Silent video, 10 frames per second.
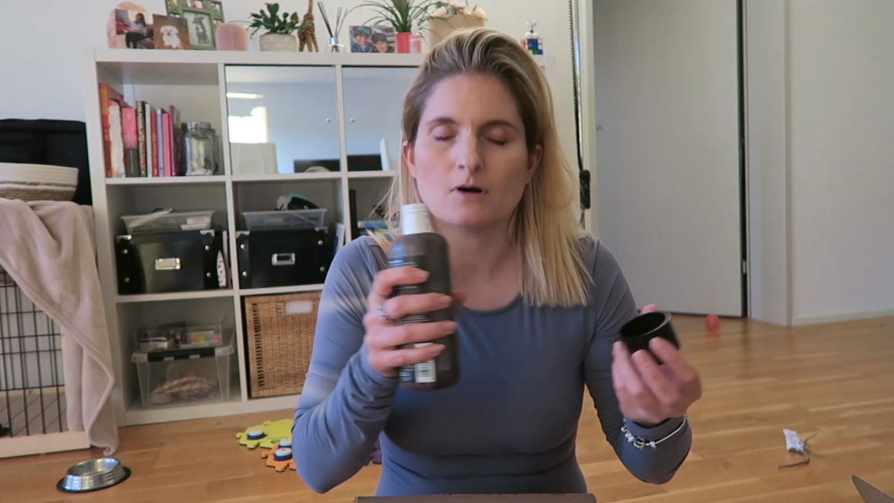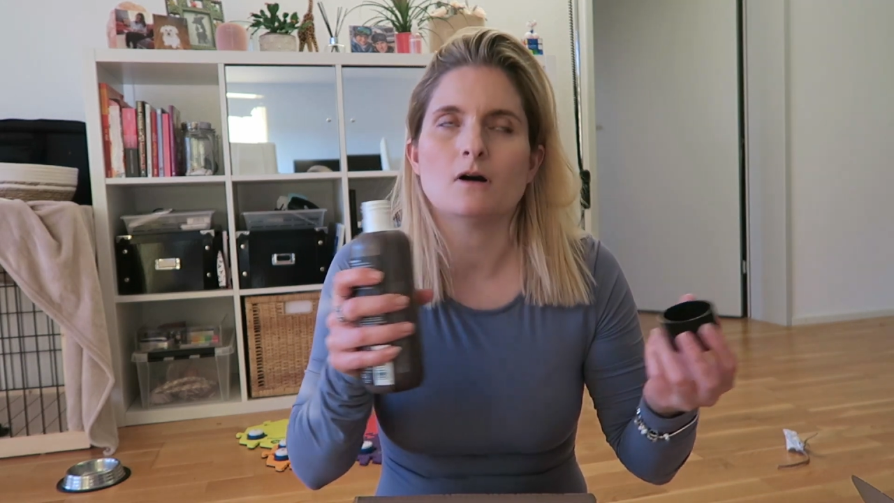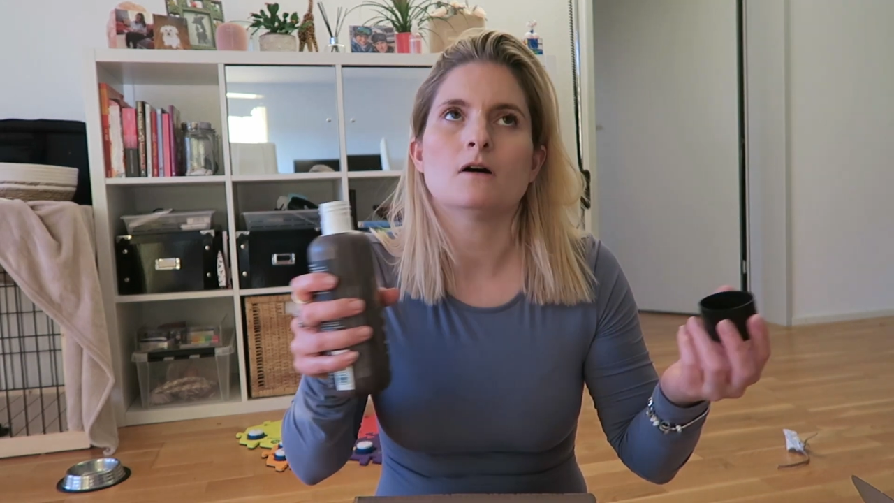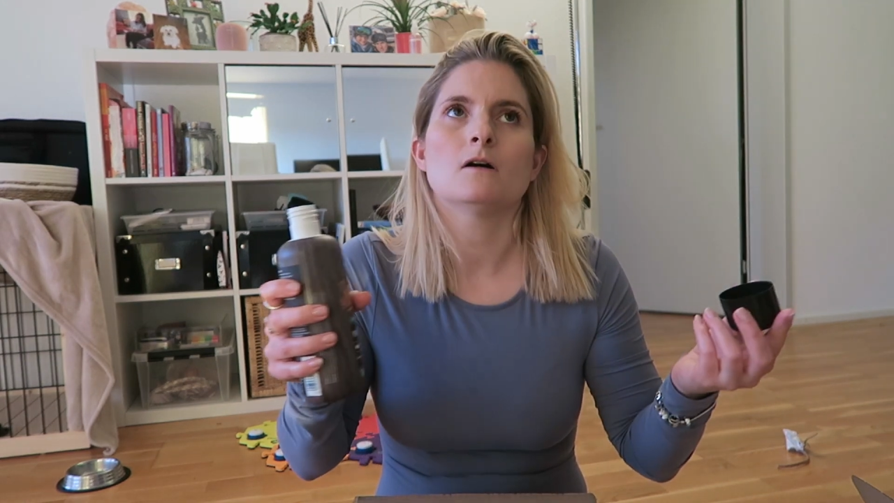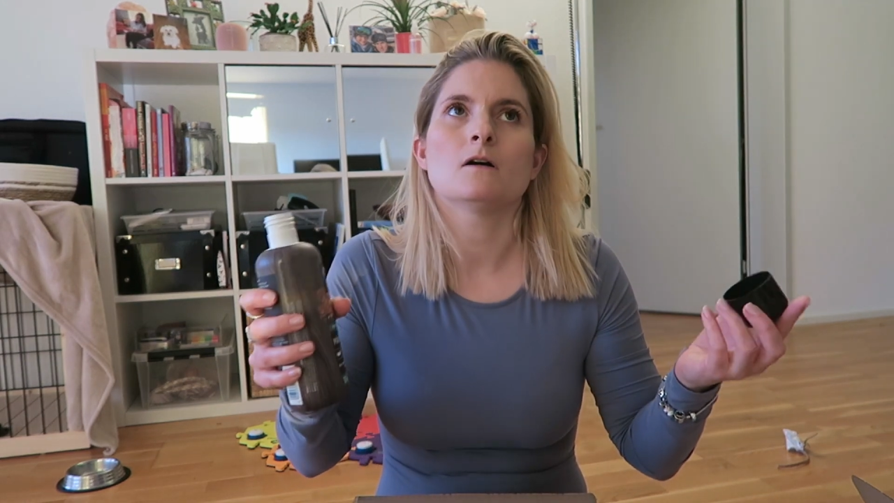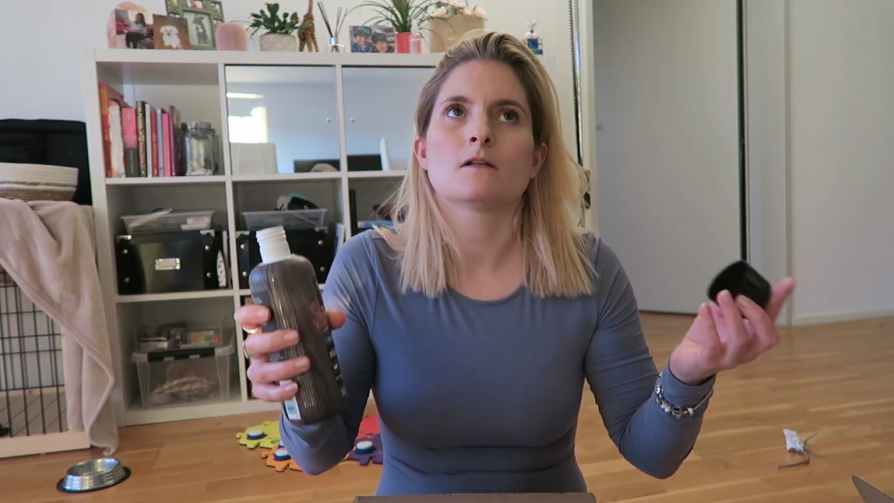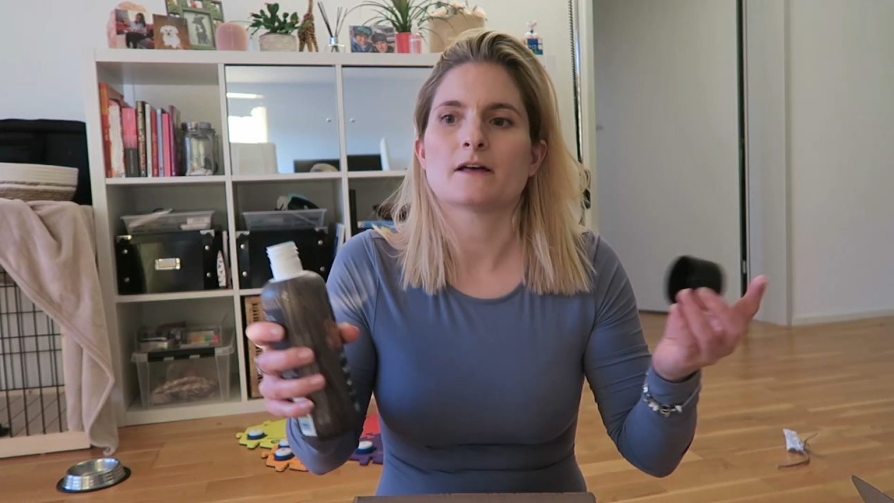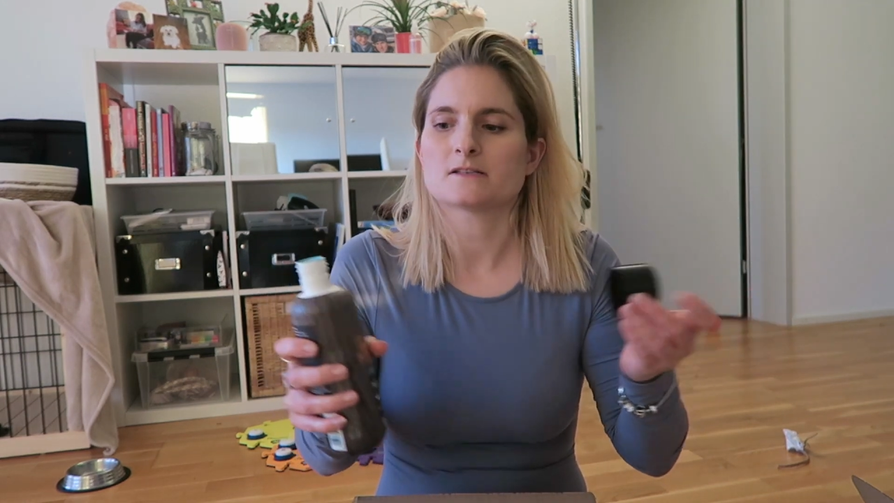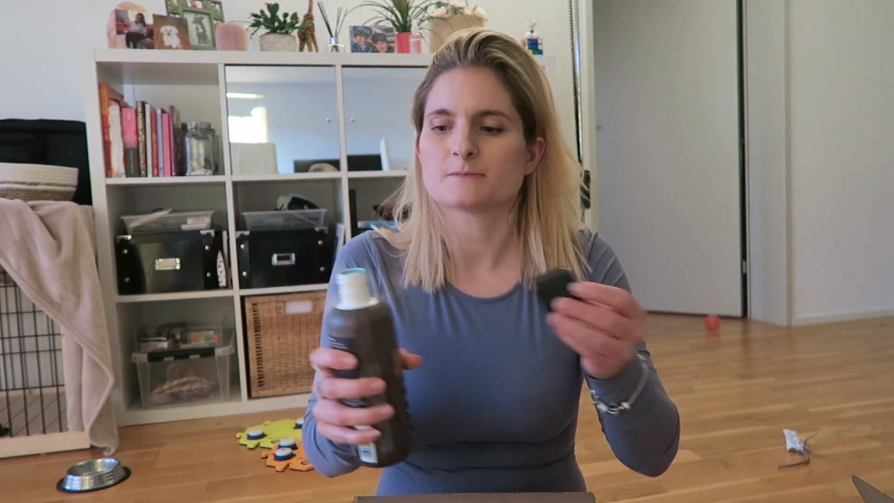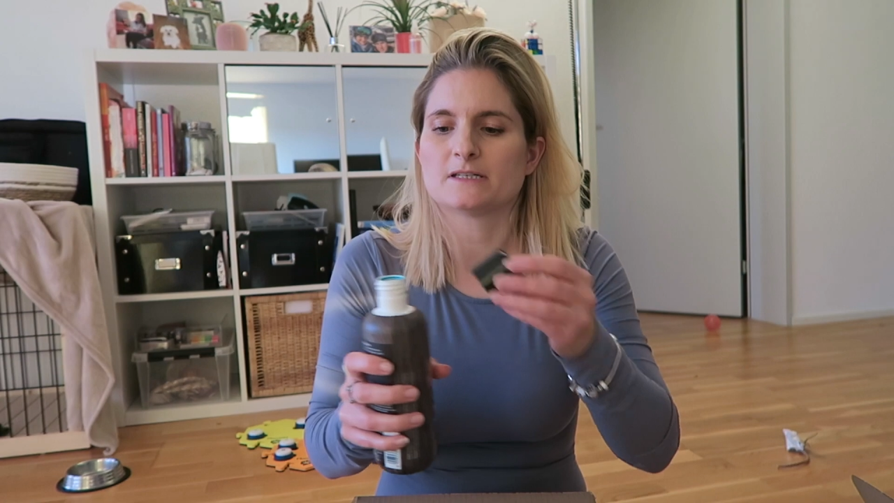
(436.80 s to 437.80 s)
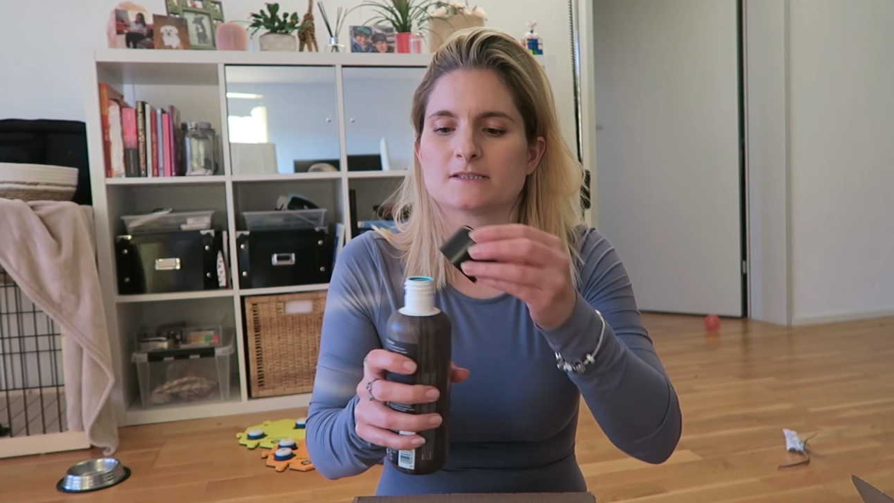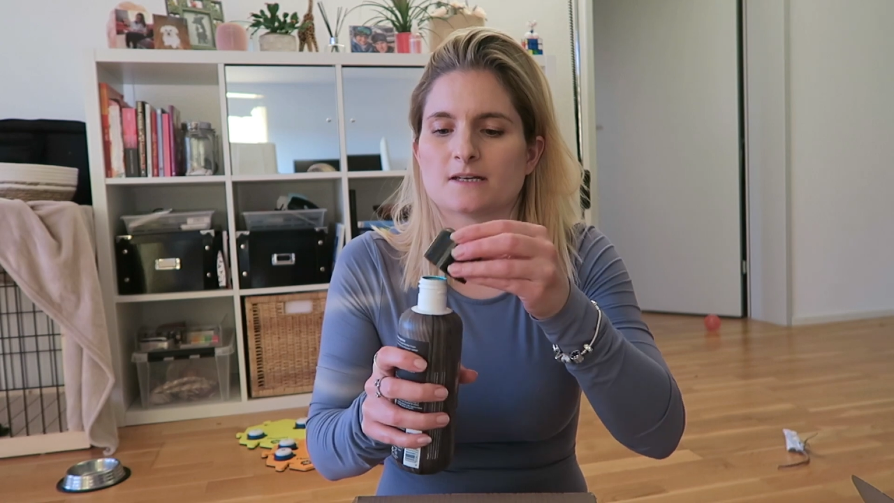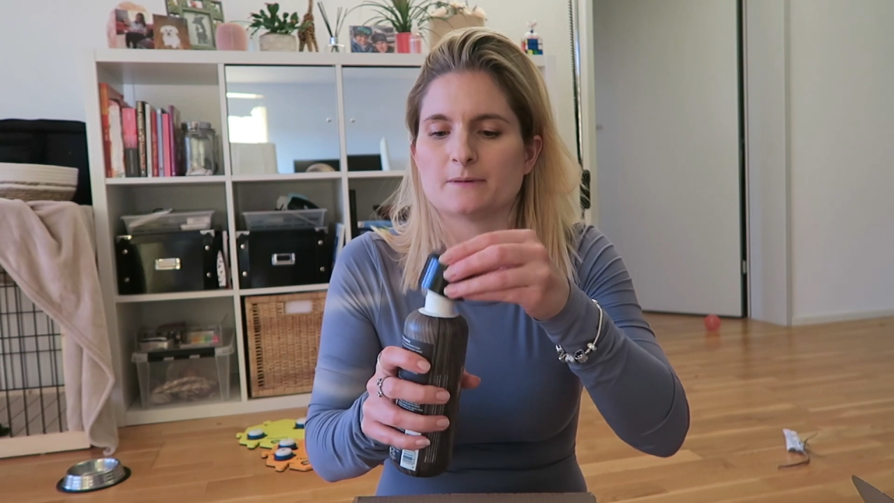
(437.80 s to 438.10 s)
Oh, that smells